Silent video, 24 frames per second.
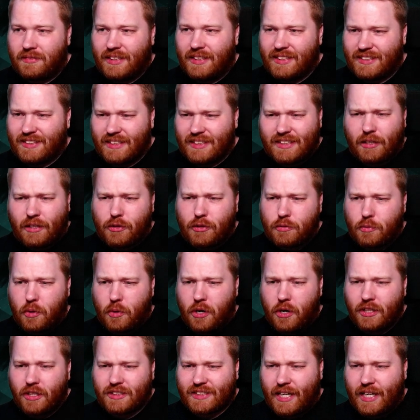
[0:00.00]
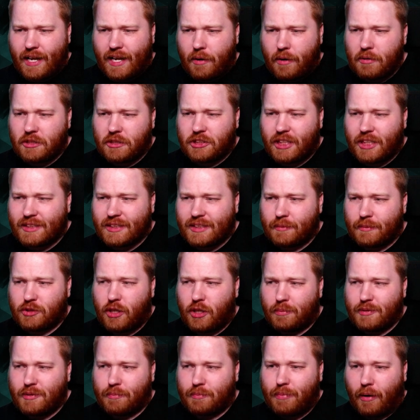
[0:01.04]
Is this how it works? Can Aaron just
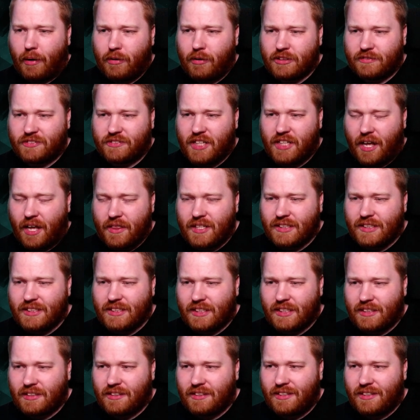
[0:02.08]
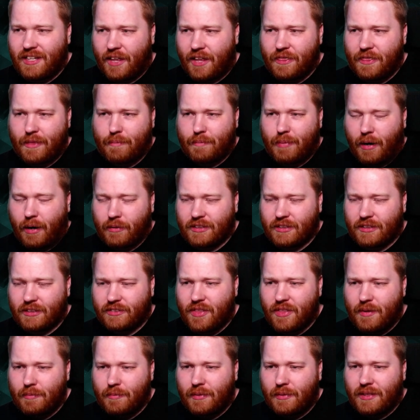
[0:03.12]
absorb the powers of the others and get the powers of
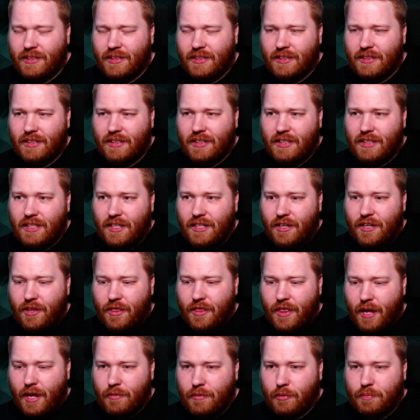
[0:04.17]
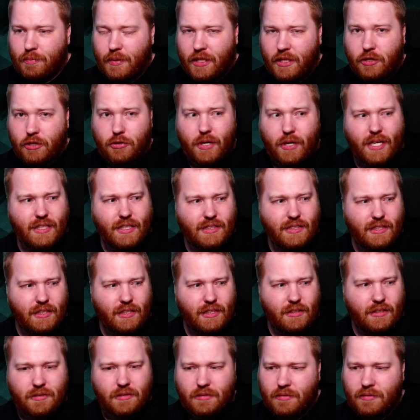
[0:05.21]
them? That would be crazy.